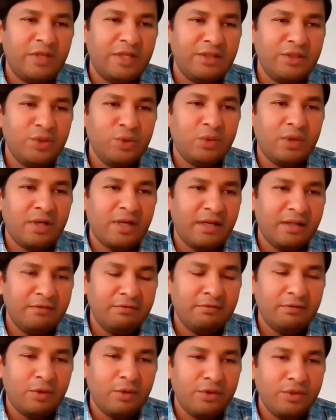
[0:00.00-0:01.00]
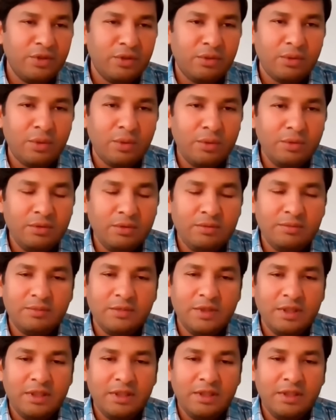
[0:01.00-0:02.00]
where you arrive on your own.
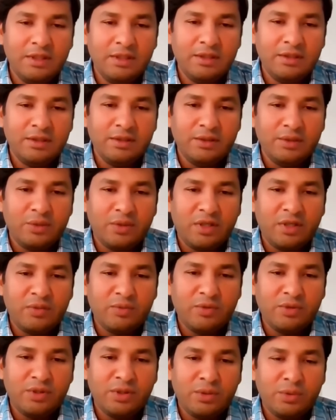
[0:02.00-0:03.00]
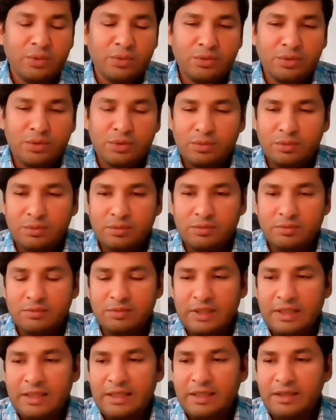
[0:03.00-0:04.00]
You arrive on your own to
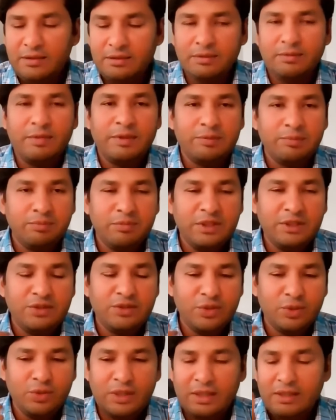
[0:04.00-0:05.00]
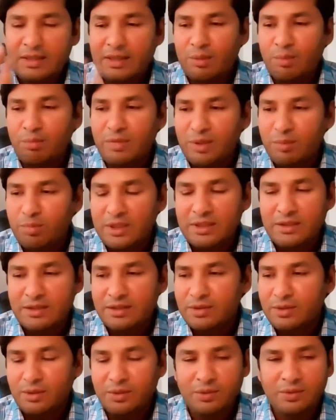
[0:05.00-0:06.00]
Leh. That means you can come by
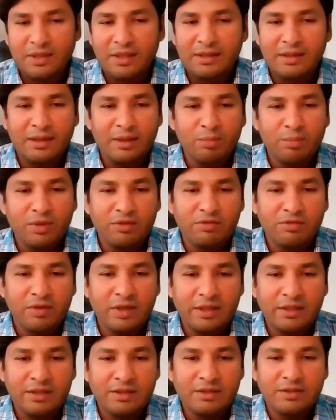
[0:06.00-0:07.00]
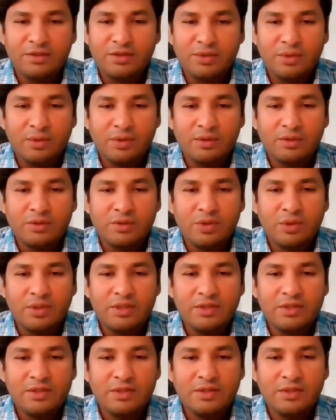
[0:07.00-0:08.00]
bus or you can come by flight. It's your
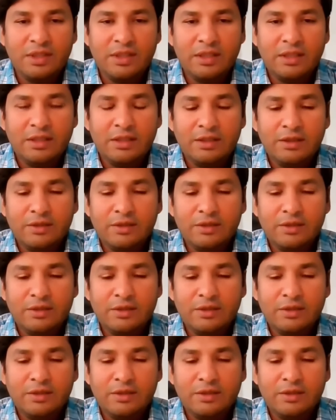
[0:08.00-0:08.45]
choice.